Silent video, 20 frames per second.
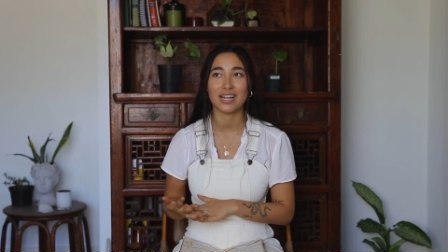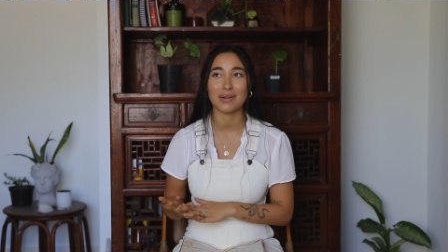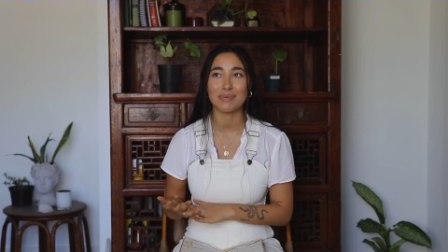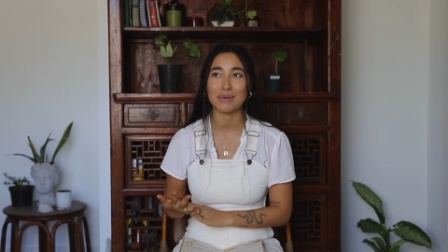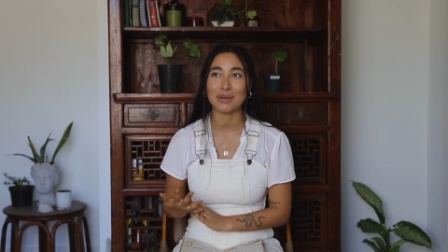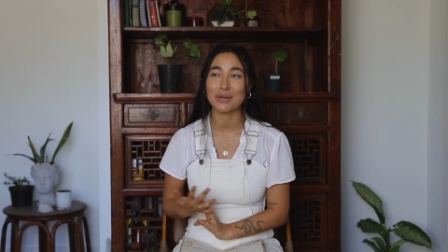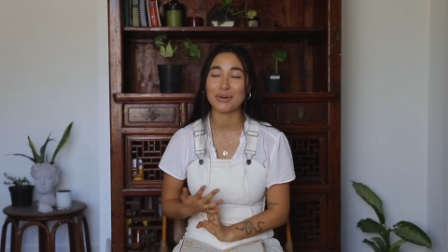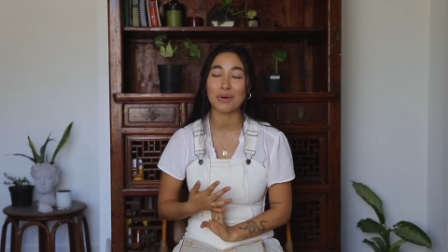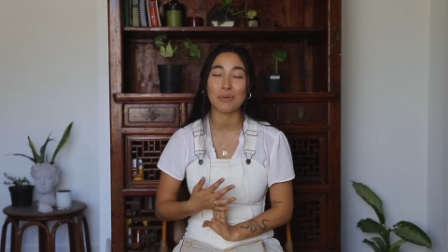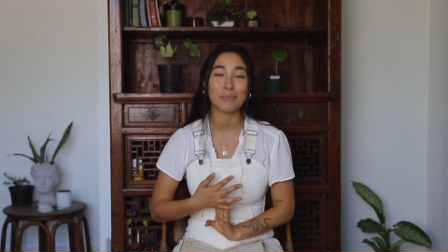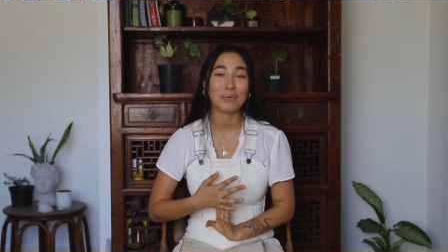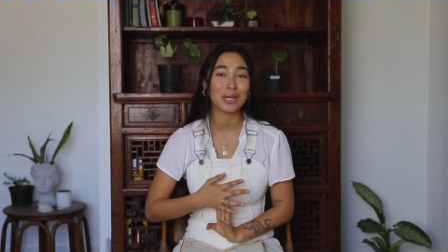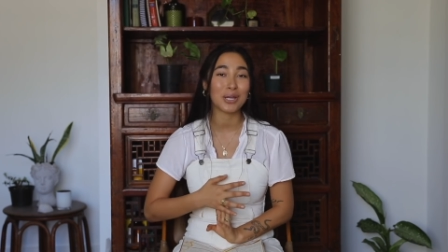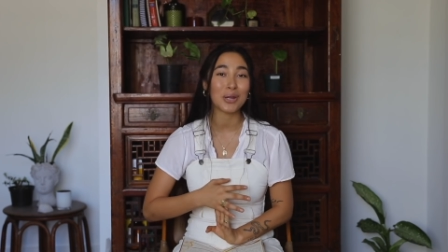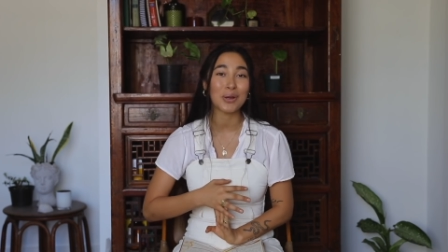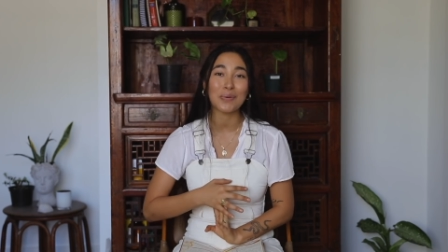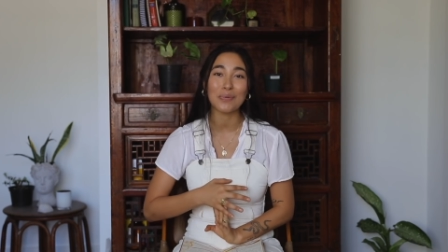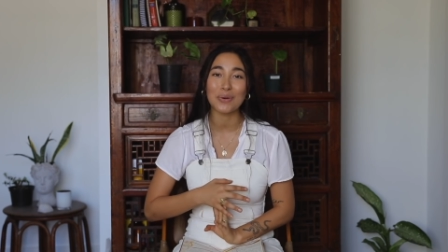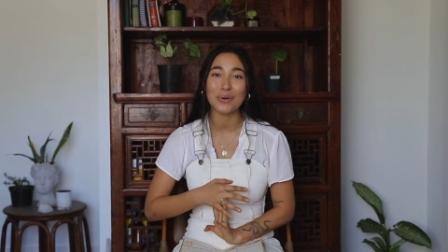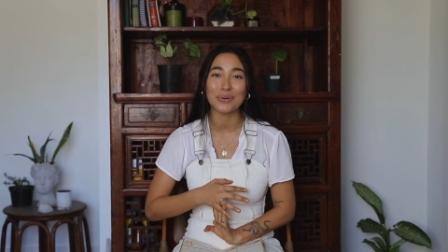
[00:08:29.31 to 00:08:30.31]
And I'm going to
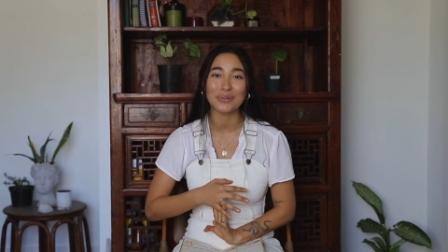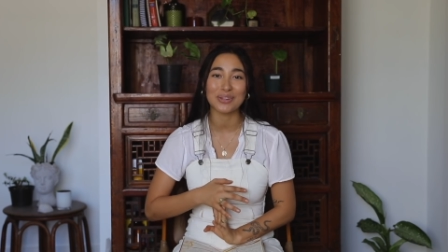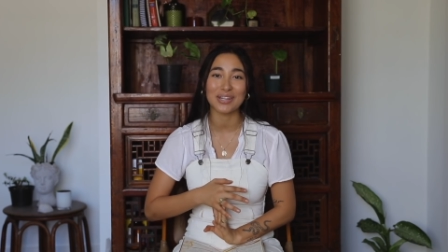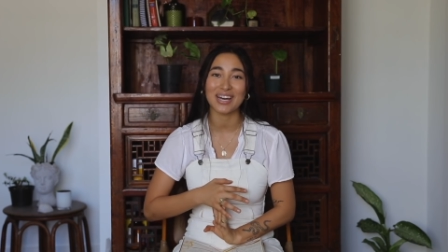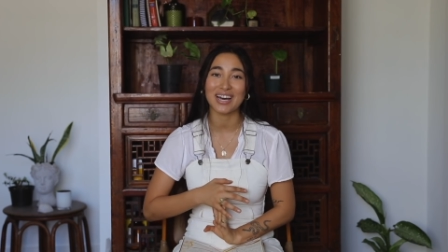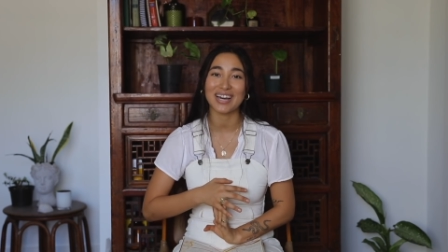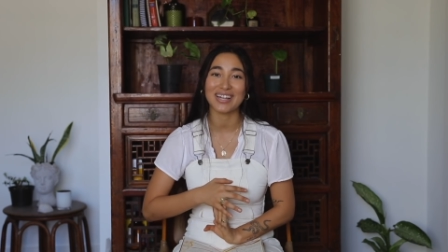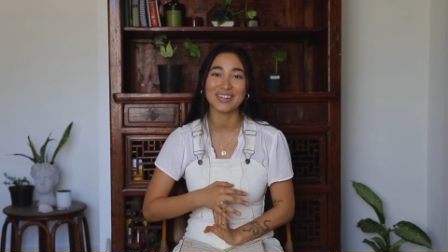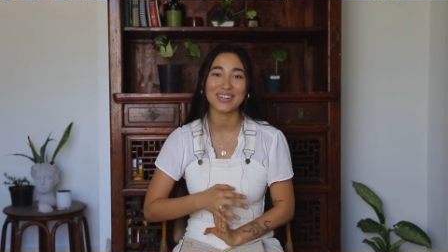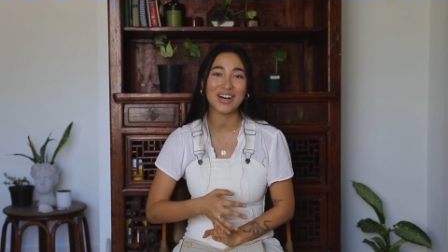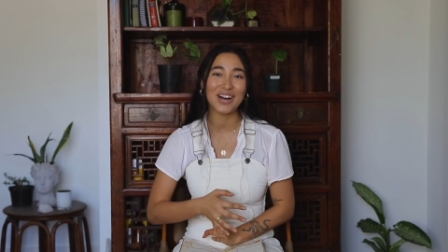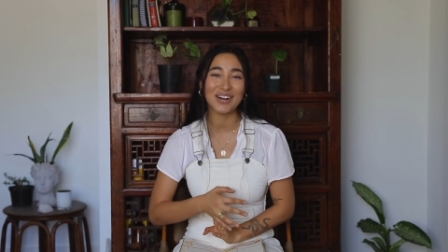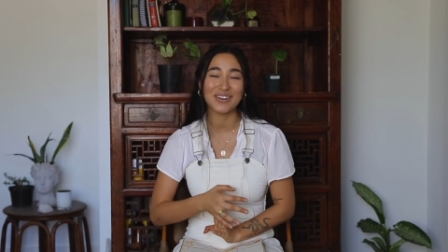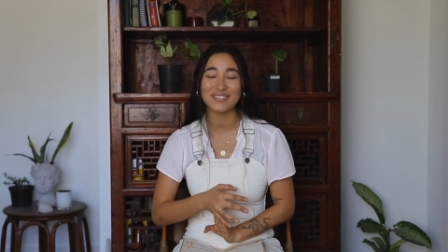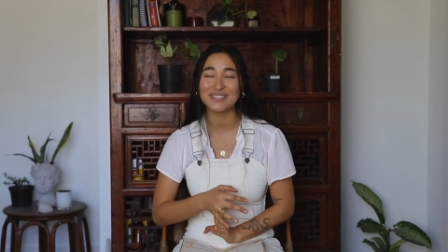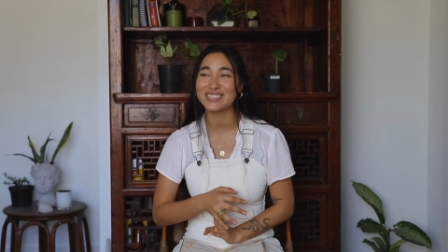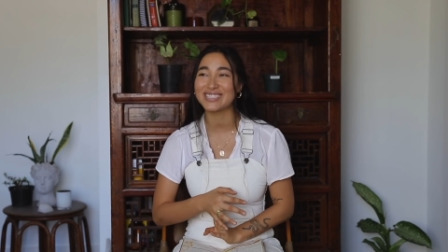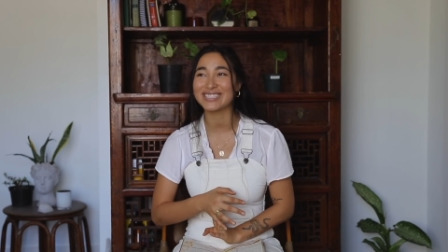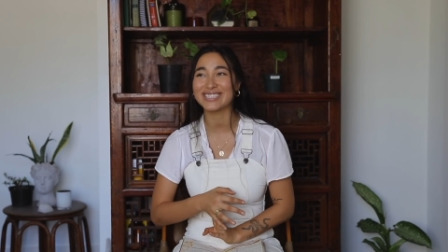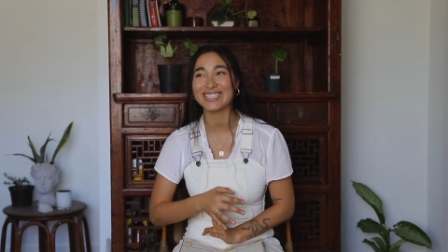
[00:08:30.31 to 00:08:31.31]
repeat a quote that I
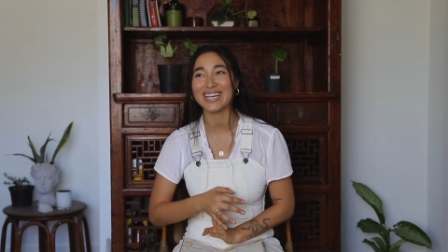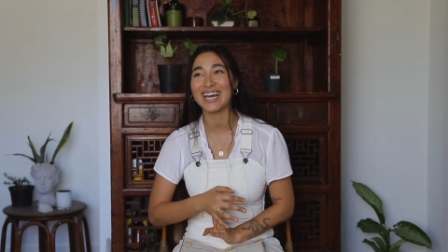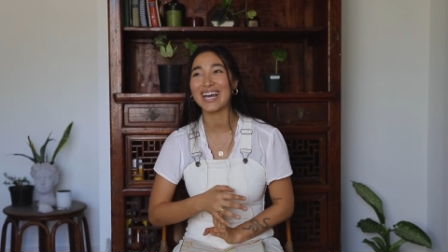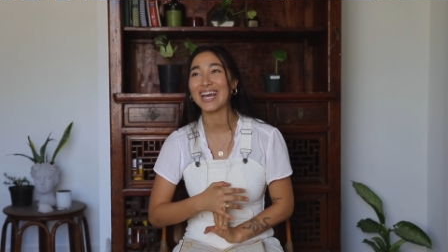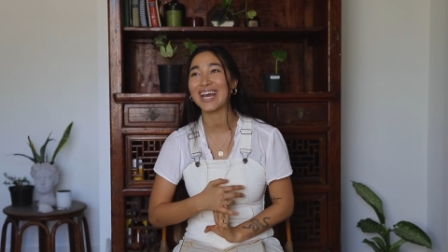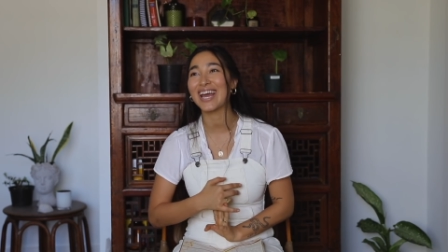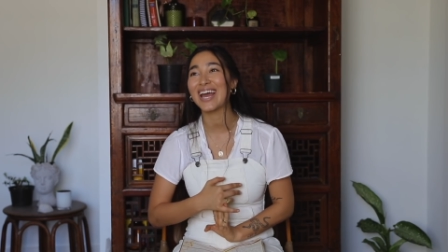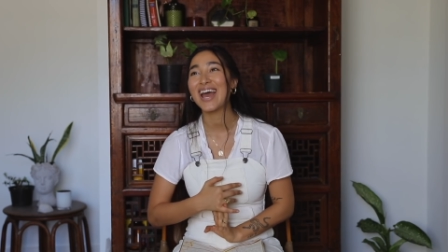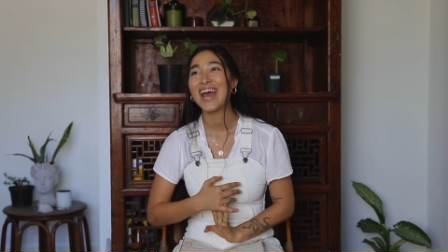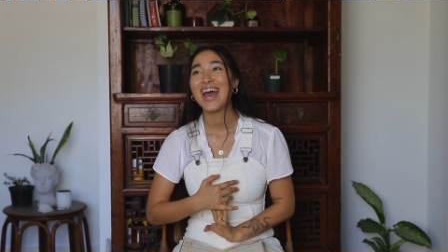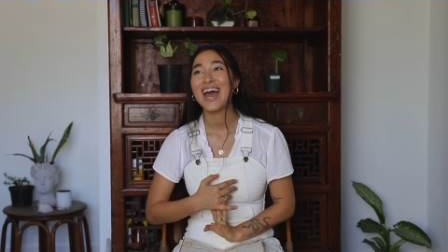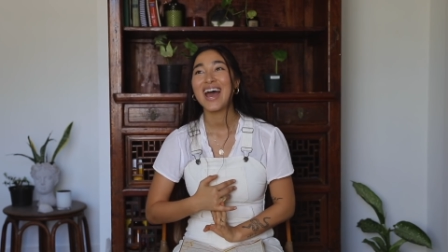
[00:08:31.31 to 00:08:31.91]
love to say